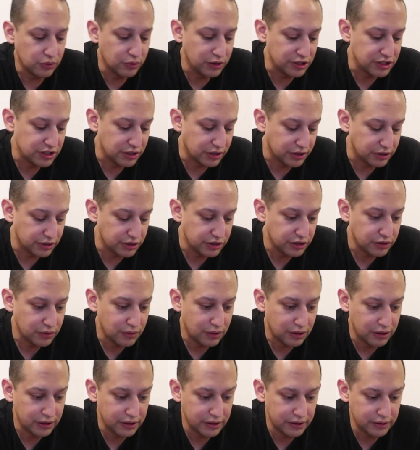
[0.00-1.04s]
what you can do
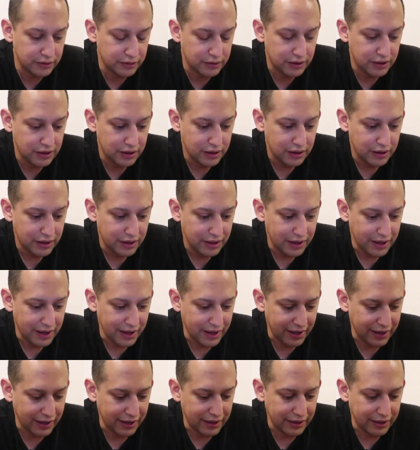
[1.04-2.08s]
on it,
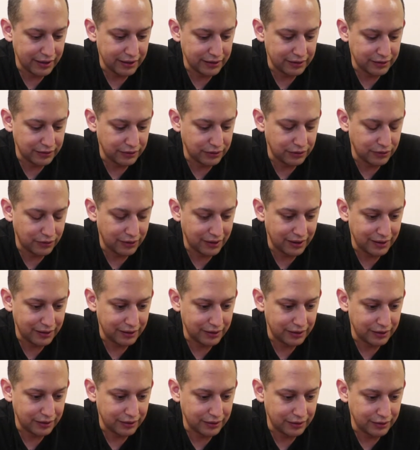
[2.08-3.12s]
and a little
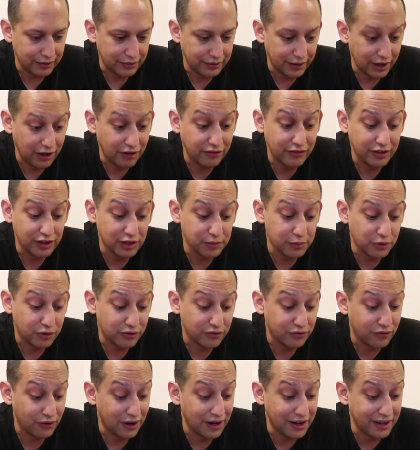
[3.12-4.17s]
now available at
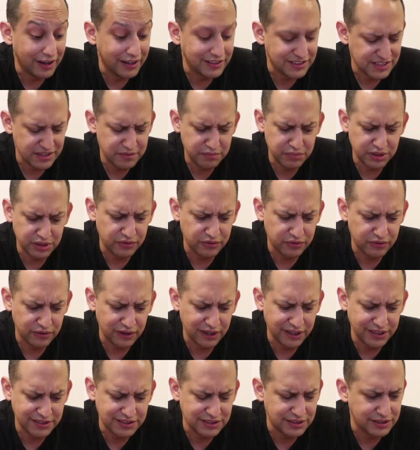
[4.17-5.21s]
Fry's. I haven't
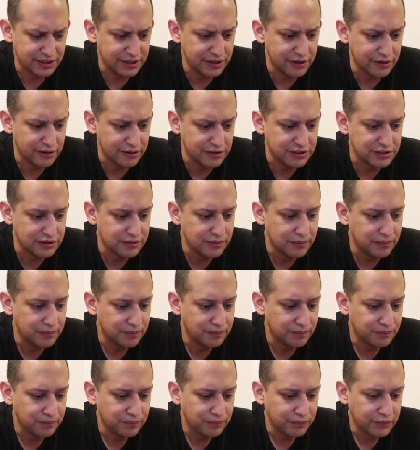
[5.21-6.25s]
Fry's in years.
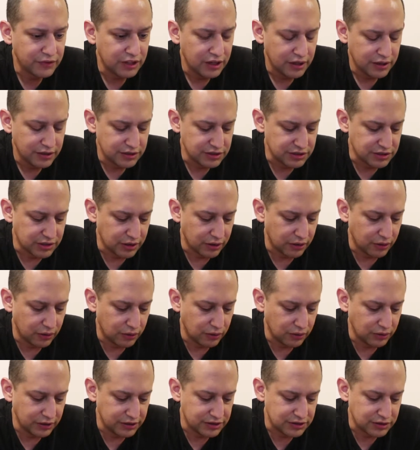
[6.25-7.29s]
So
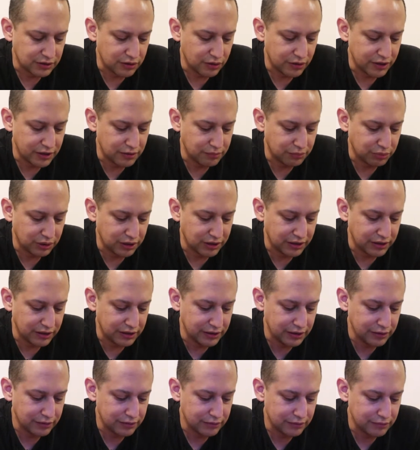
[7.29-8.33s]
let's go ahead and plug it
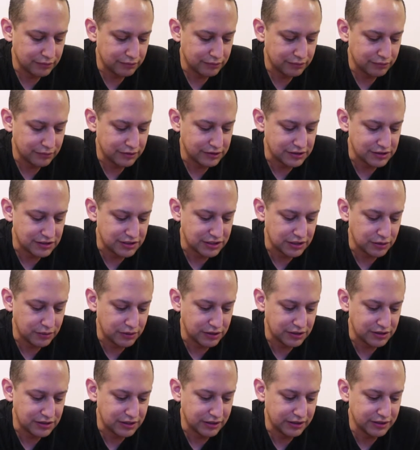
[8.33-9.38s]
in and see what
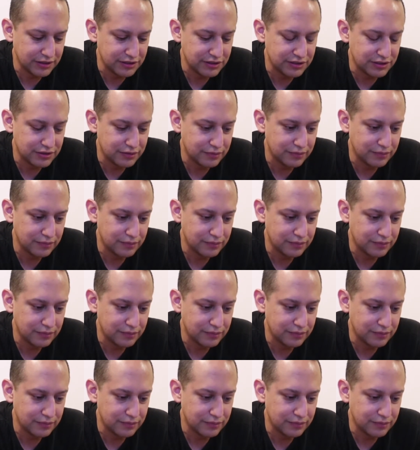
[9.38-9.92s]
it does.